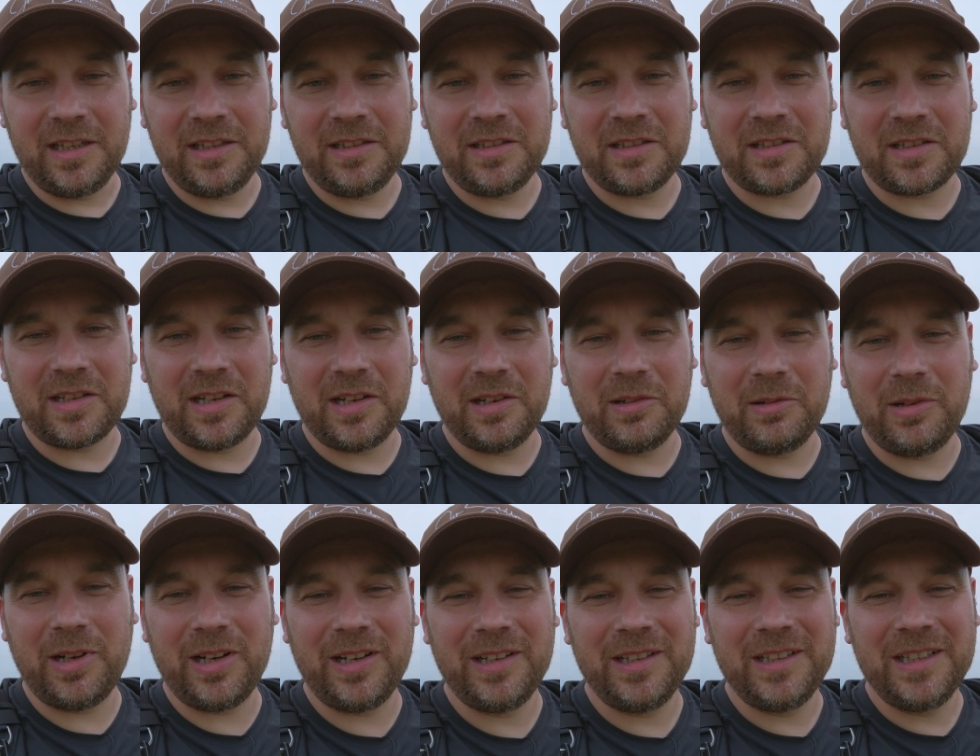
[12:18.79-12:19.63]

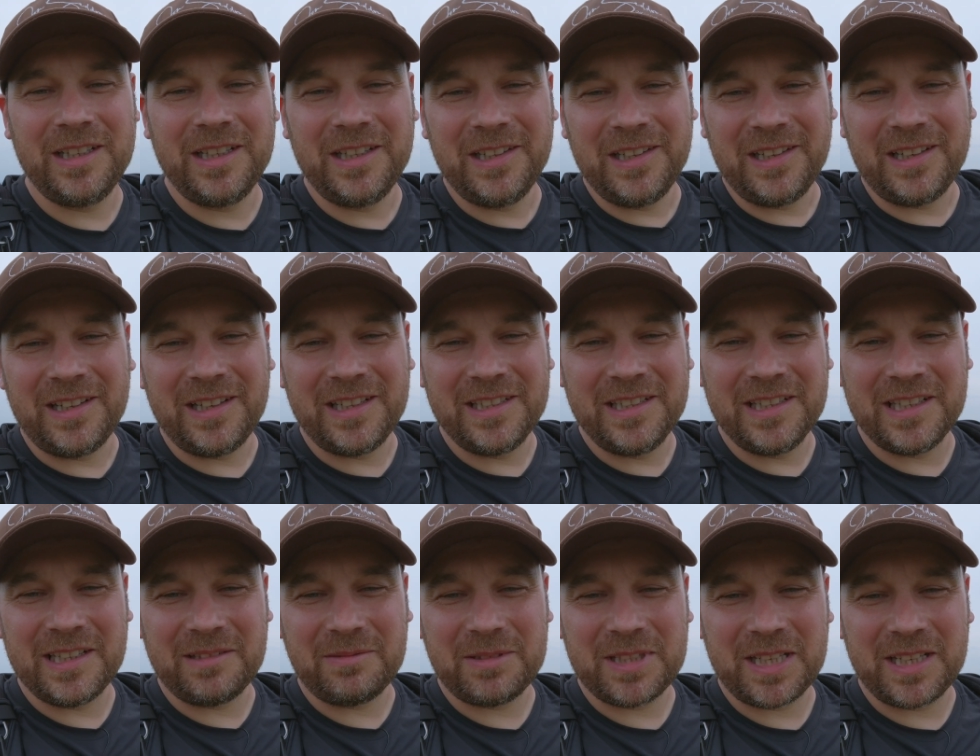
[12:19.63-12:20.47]
so I
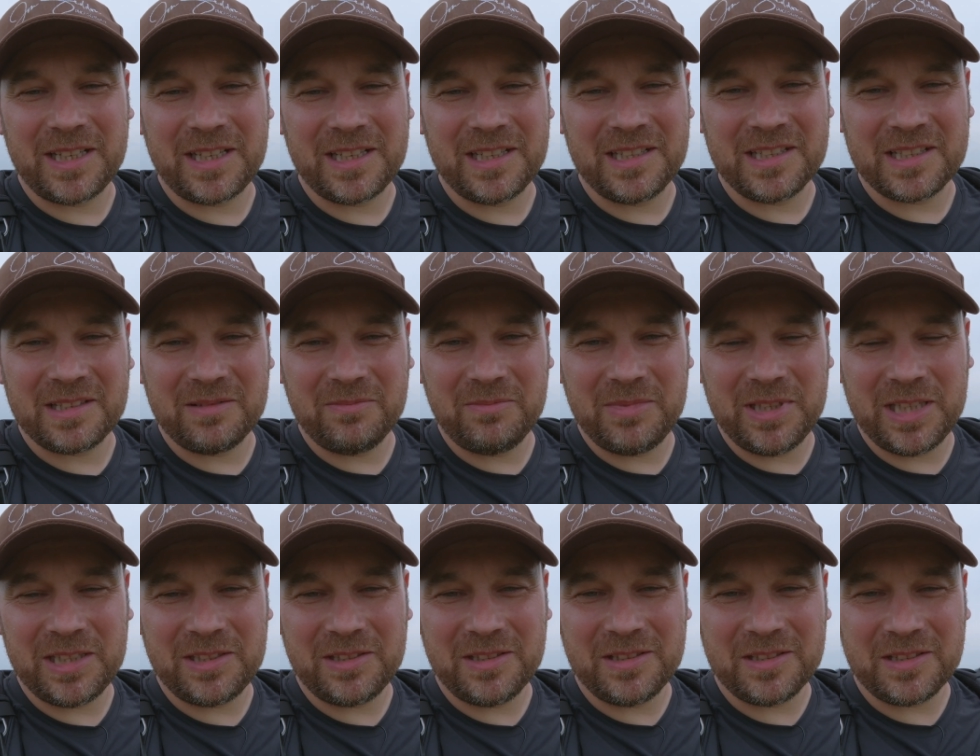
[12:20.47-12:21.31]
ended up taking some
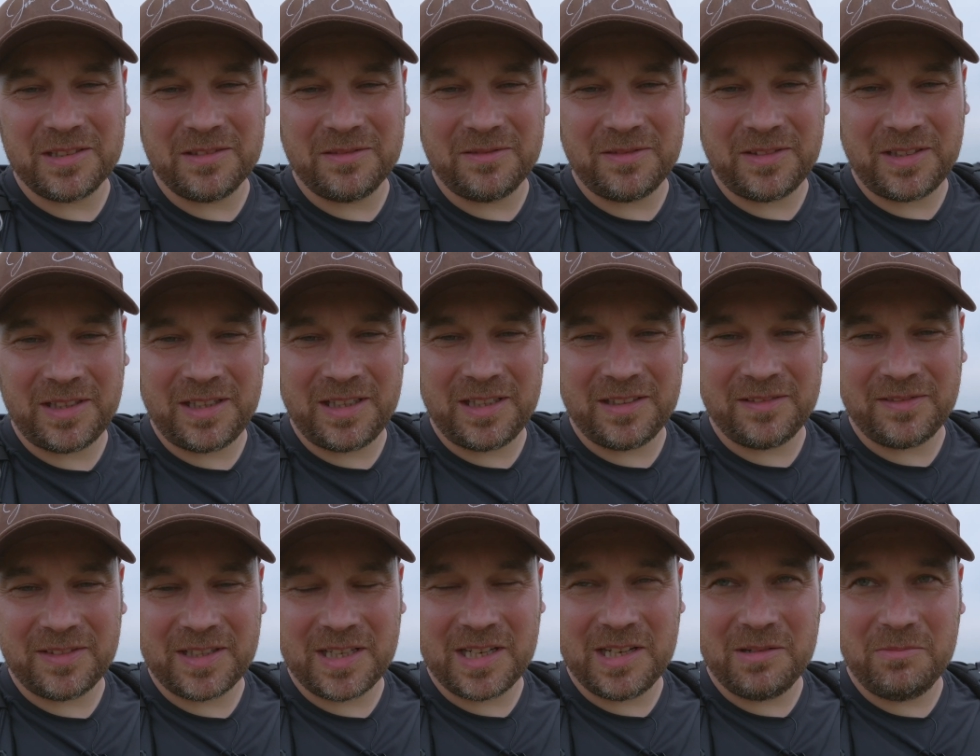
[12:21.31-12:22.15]
pictures
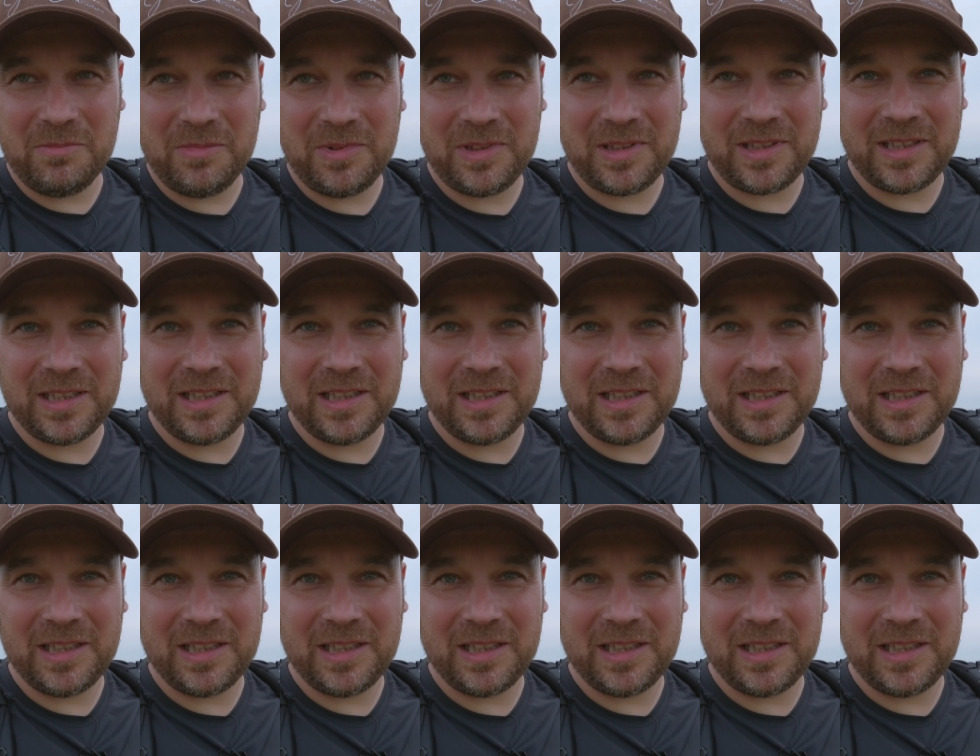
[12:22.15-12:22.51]
of him.